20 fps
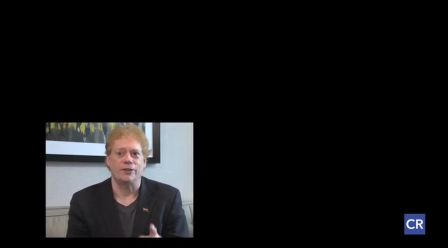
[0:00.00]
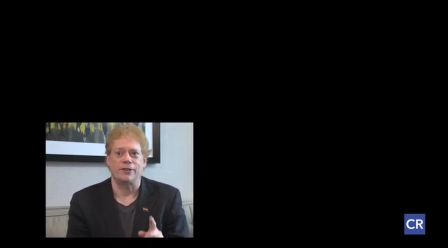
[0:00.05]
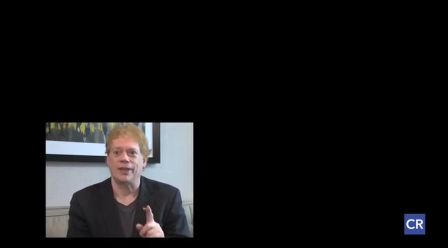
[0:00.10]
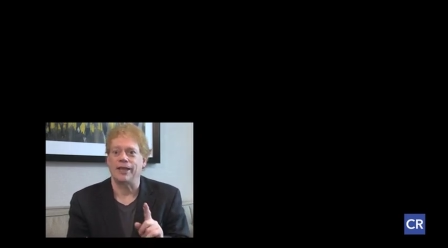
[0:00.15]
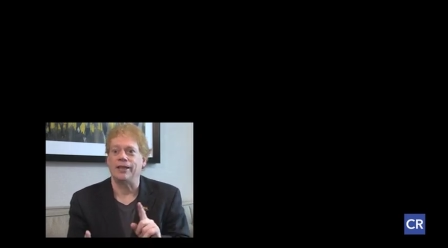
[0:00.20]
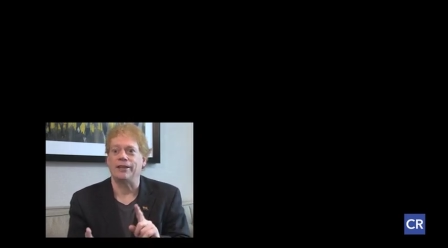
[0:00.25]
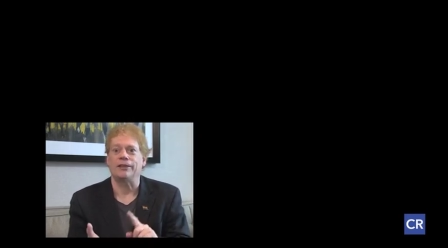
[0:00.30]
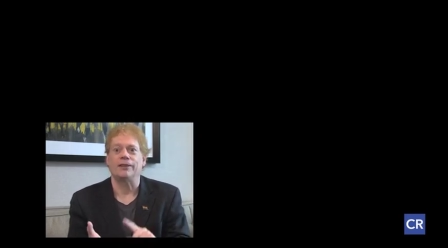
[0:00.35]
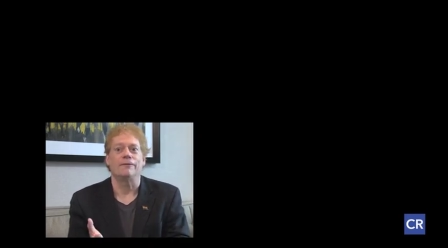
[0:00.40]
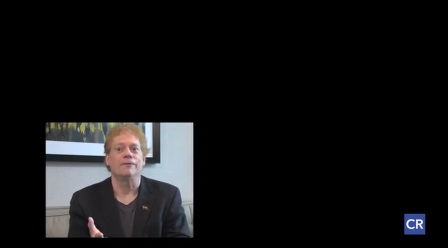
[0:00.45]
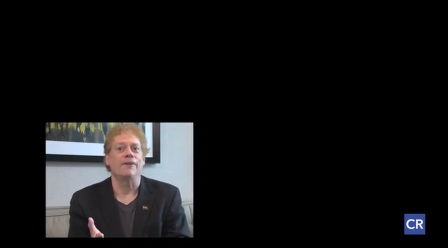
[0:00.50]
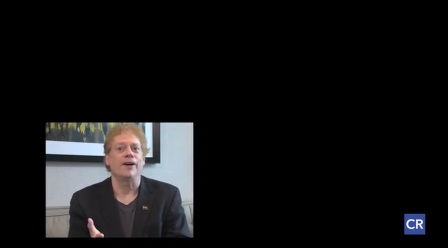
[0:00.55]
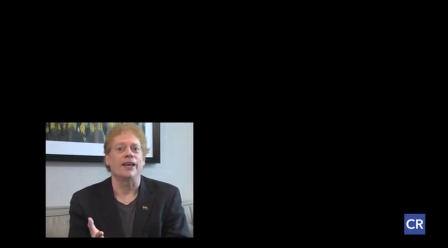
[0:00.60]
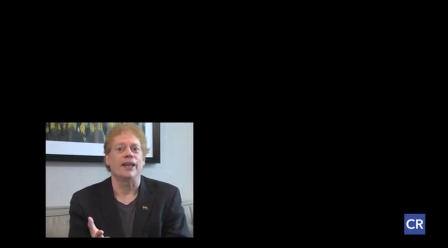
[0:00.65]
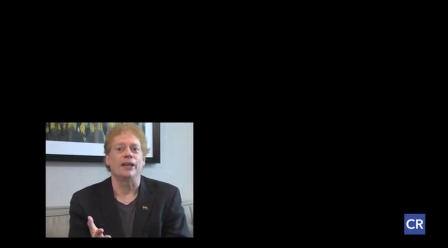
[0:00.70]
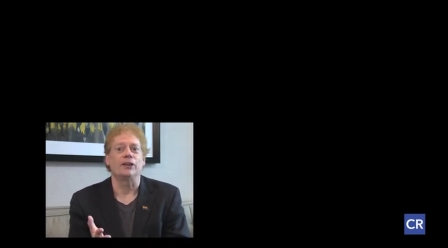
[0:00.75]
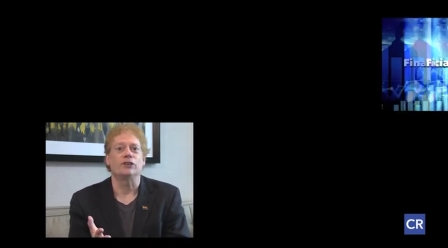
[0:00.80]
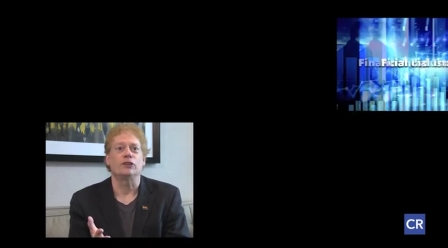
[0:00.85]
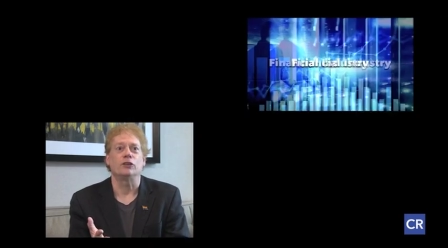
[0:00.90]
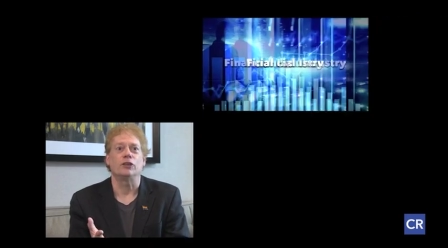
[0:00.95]
Think the
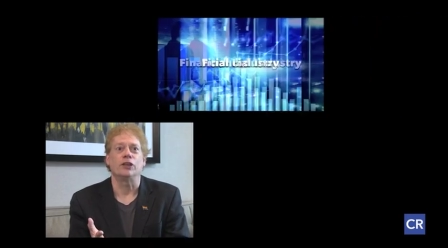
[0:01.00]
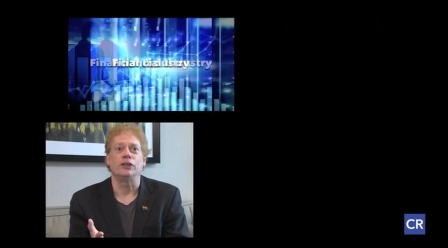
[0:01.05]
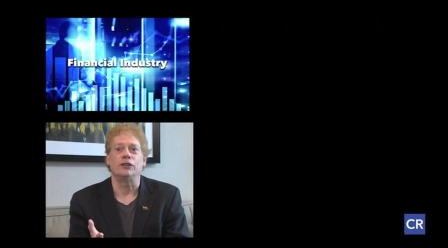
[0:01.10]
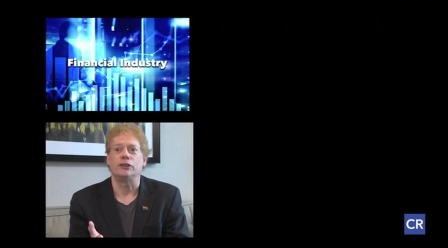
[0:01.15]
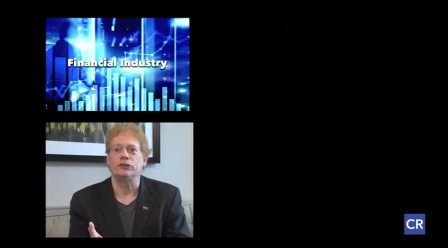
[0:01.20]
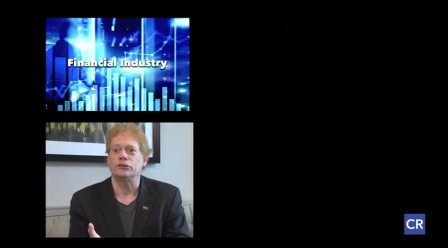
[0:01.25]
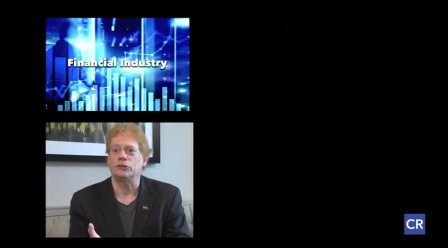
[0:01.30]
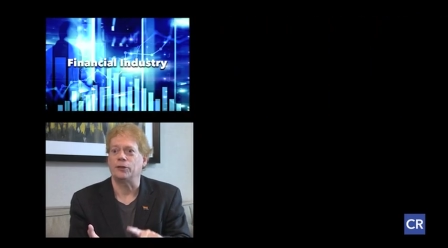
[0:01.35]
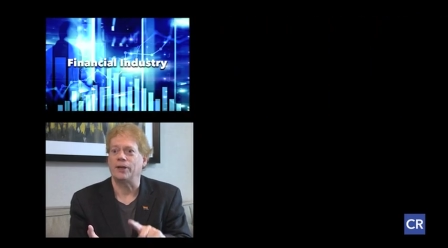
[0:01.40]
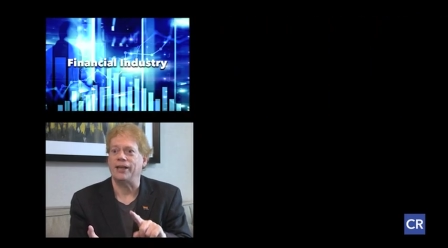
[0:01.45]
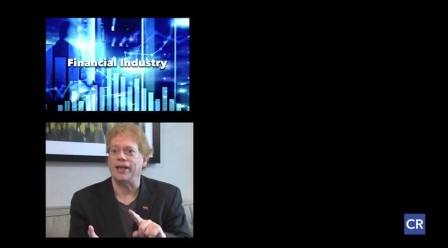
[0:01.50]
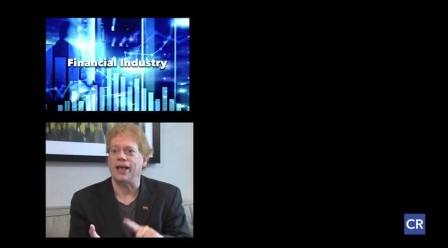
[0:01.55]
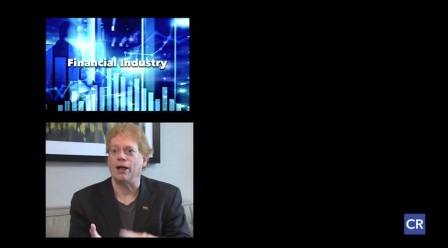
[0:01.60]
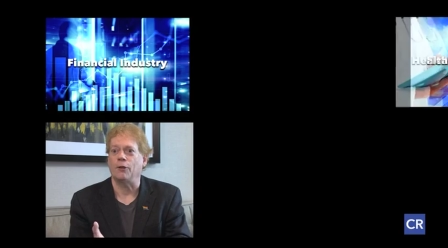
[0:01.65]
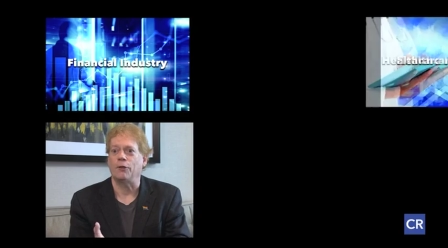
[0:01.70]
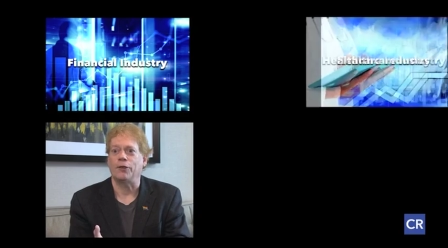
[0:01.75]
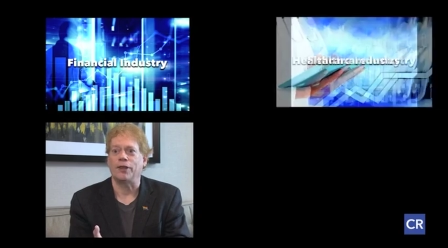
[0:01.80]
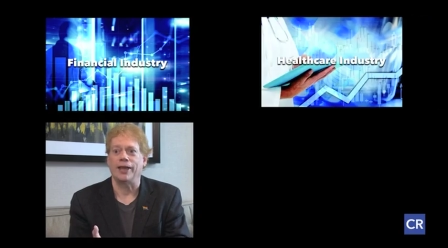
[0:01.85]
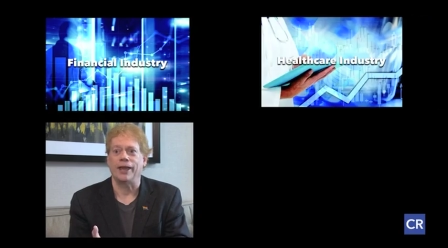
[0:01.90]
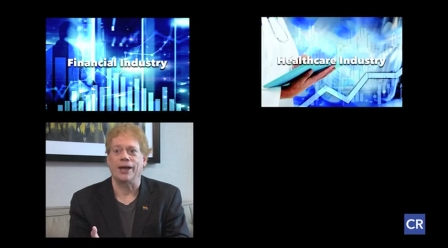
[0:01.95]
financial industry,
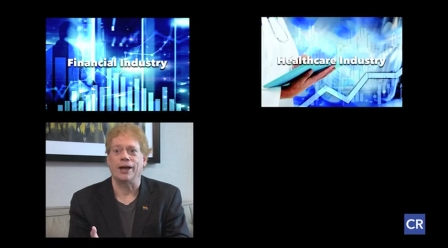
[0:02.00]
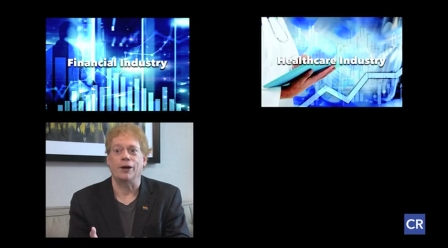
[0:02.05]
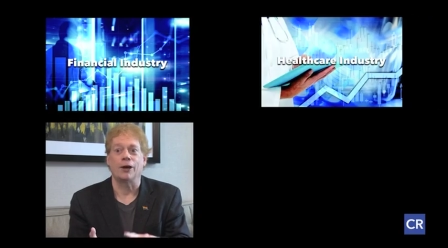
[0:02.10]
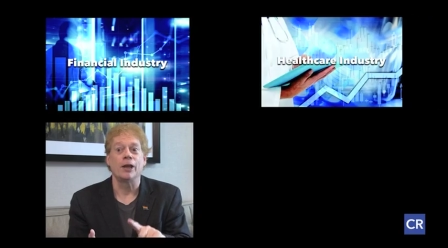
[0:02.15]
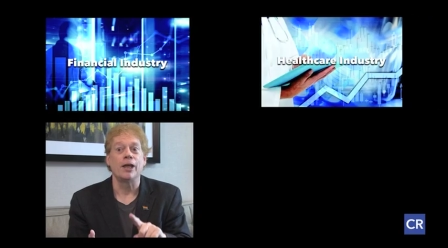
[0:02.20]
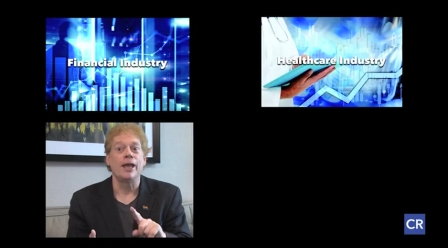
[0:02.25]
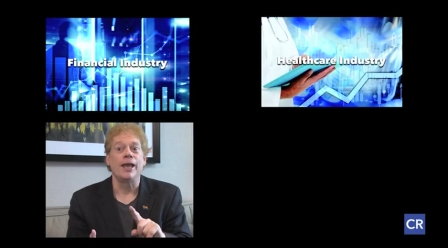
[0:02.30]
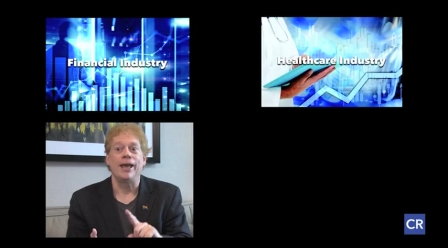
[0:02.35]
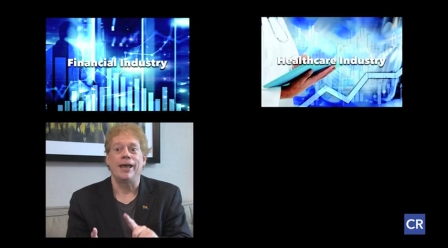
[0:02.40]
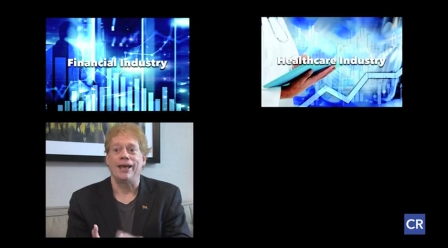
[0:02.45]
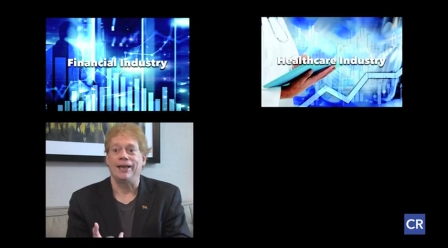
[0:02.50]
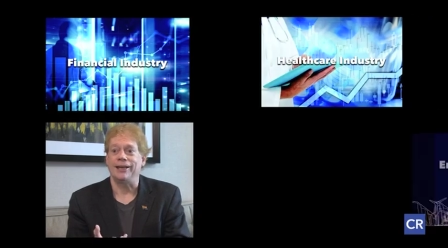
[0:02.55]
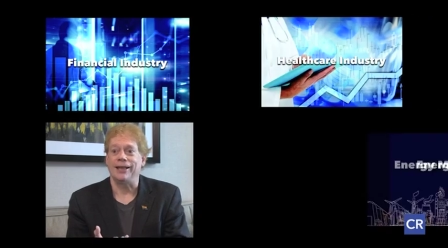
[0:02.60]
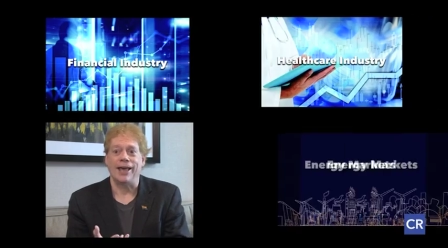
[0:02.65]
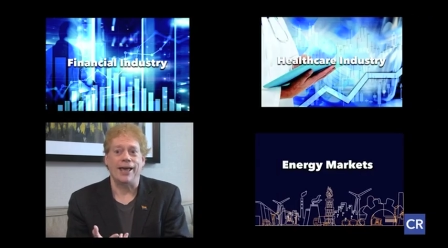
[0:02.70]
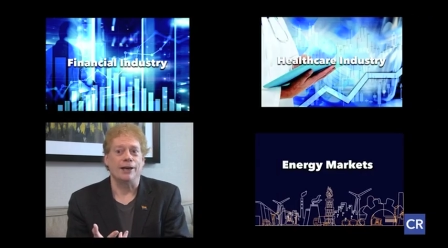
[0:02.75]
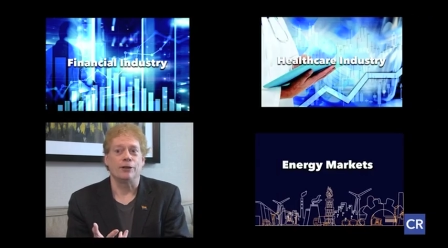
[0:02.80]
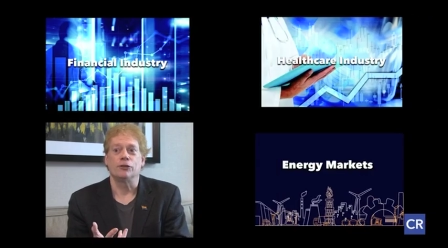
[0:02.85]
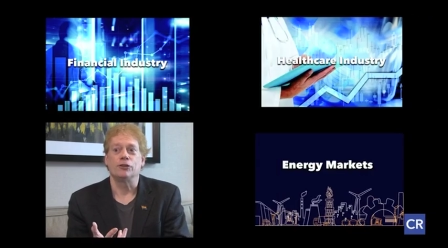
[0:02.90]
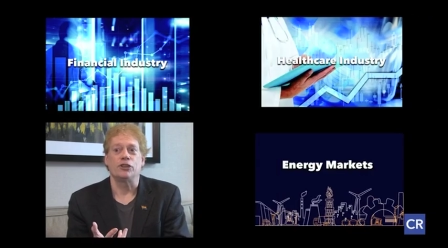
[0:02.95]
healthcare, and
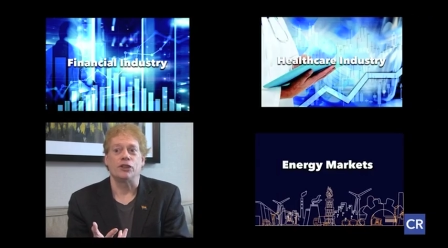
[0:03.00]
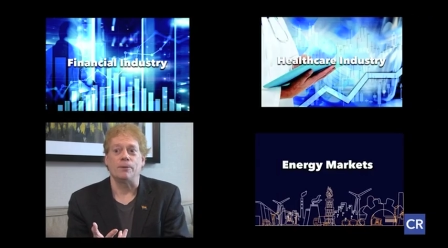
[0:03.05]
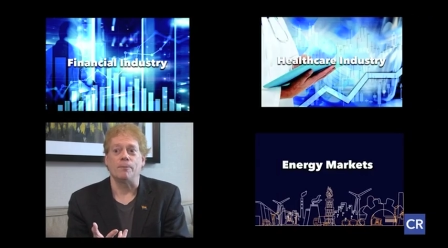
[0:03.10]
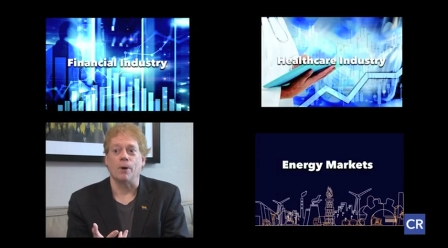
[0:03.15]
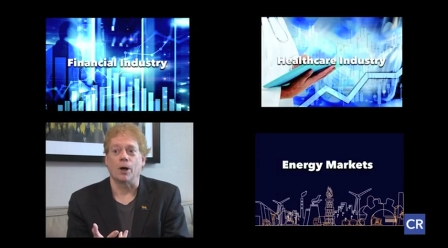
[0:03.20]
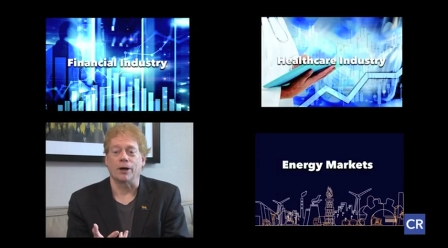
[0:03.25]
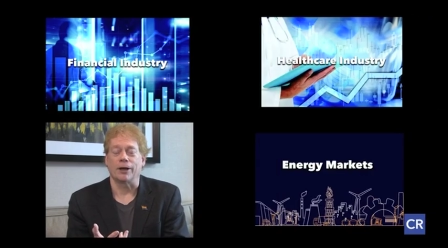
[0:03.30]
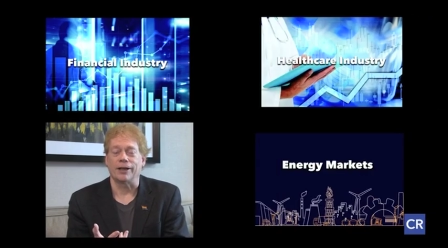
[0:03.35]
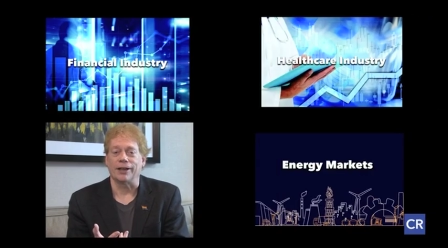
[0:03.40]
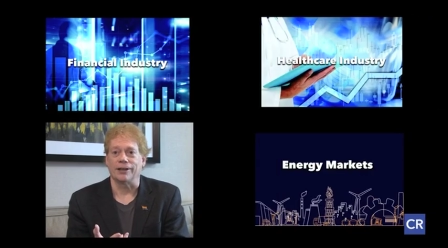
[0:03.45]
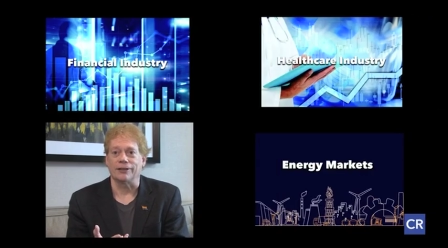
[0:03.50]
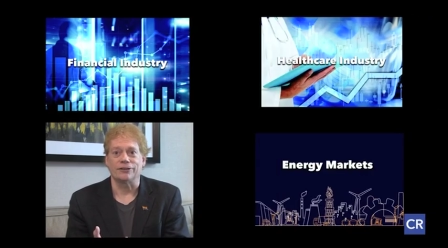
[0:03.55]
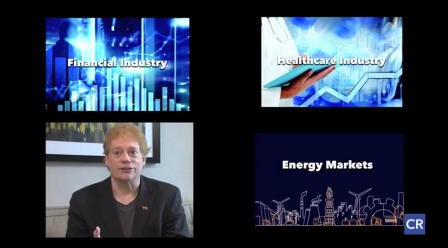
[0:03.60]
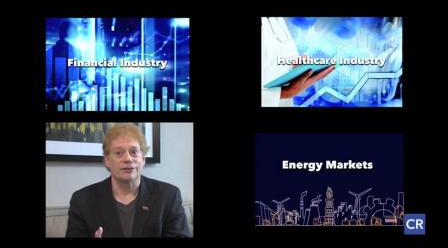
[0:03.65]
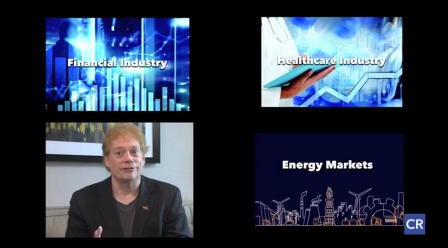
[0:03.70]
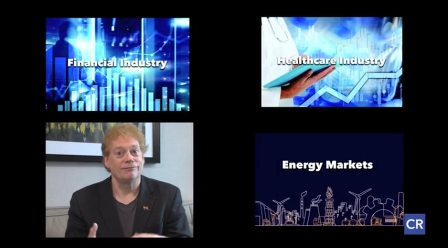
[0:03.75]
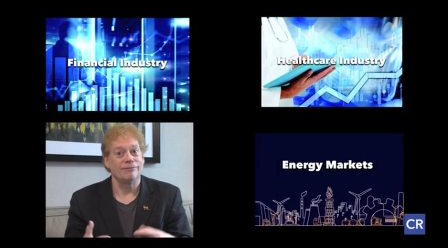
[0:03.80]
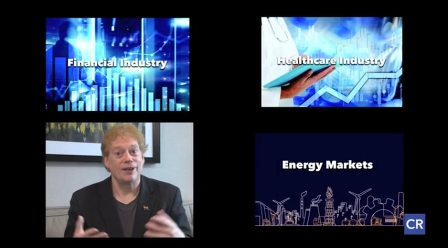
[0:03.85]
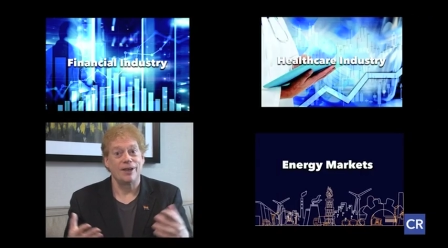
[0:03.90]
energy markets.